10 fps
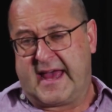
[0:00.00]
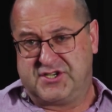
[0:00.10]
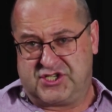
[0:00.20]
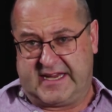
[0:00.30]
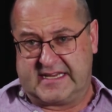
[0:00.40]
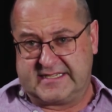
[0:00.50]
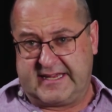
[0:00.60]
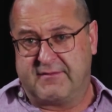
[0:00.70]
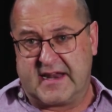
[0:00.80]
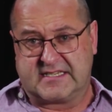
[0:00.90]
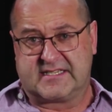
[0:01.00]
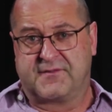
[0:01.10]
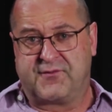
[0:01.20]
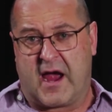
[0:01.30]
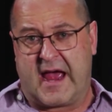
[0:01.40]
And she has given us
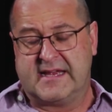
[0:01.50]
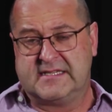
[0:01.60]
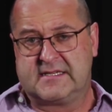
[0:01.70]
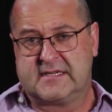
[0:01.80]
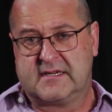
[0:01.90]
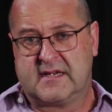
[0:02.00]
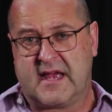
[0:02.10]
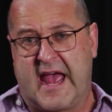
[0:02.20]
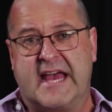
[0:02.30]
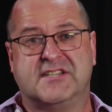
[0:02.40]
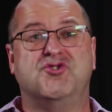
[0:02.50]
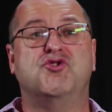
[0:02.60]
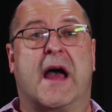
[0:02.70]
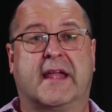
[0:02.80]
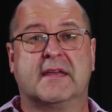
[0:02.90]
the phrase, "as
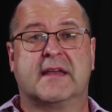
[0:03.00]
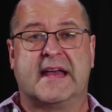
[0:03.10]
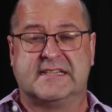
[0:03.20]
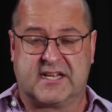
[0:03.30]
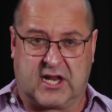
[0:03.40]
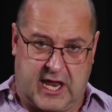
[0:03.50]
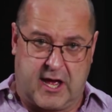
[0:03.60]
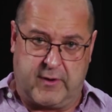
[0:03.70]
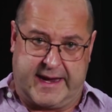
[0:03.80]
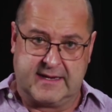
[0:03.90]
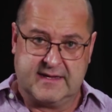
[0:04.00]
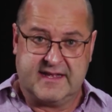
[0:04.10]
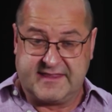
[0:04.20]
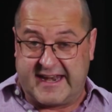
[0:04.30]
drunk as Chloe."